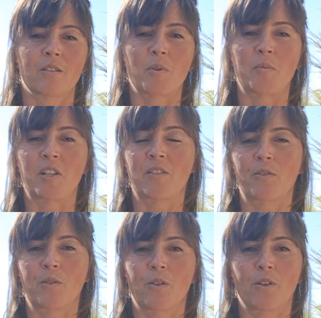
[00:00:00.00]
So maybe
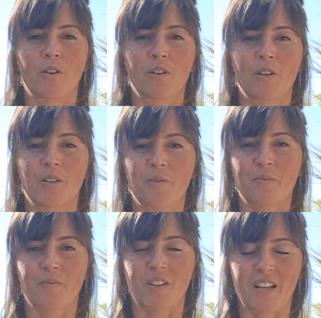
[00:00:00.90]
give your
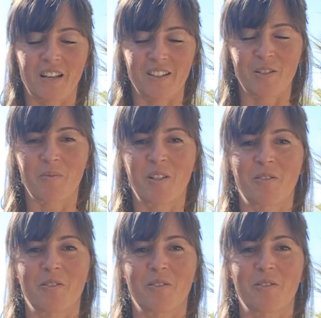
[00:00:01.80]
hands a bit